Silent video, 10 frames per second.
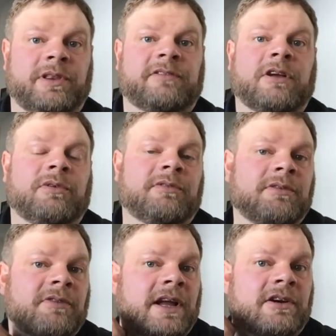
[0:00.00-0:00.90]
That's how we've
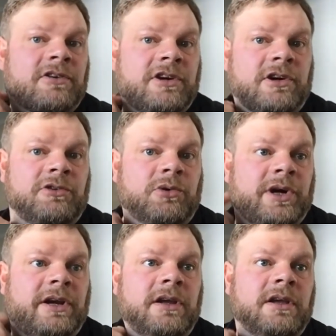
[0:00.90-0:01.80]
defined our
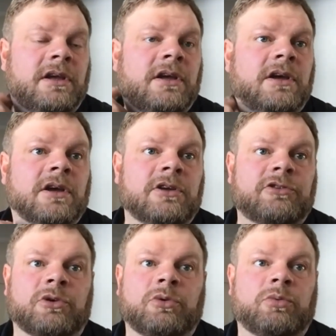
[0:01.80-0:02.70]
territory.
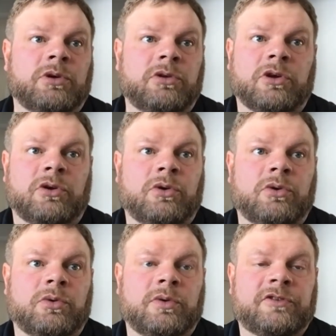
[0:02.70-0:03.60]
So we'll
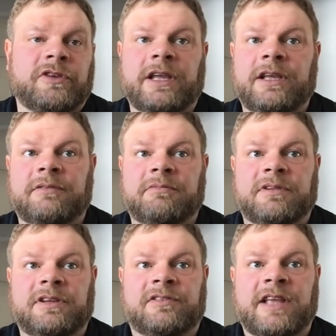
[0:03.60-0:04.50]
go, say
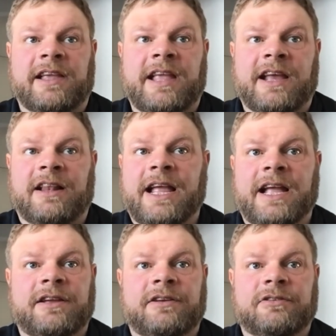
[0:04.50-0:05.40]
you take
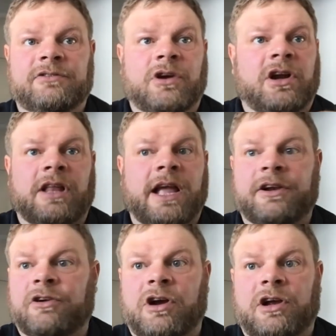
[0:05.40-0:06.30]
Cadillac, draw a line
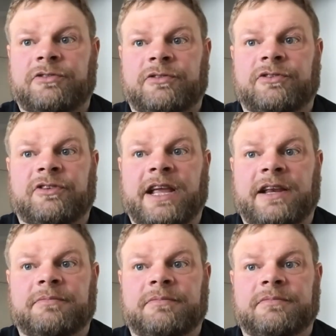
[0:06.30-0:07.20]
across the
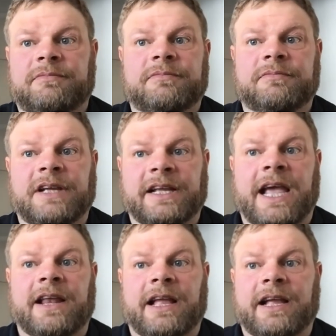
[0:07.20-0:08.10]
state at
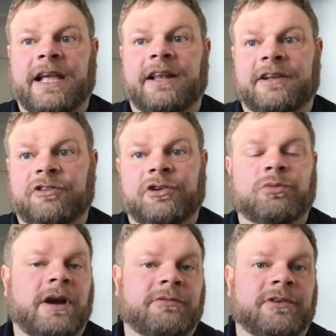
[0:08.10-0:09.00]
Cadillac. Cadillac's a good
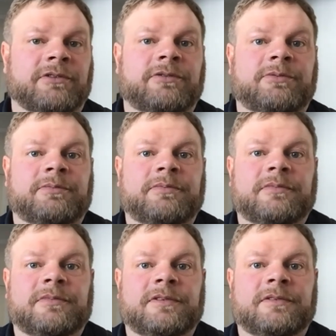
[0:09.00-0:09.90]
reference
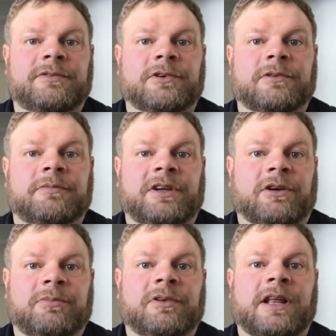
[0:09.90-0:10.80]
for,
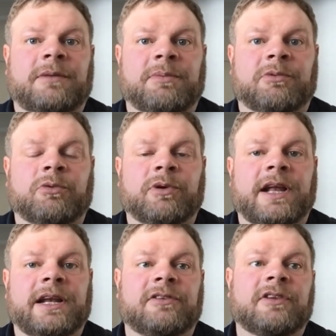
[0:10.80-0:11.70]
a lot of people know where
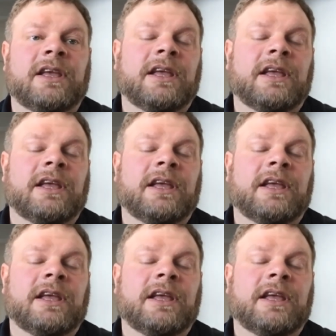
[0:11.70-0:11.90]
that is.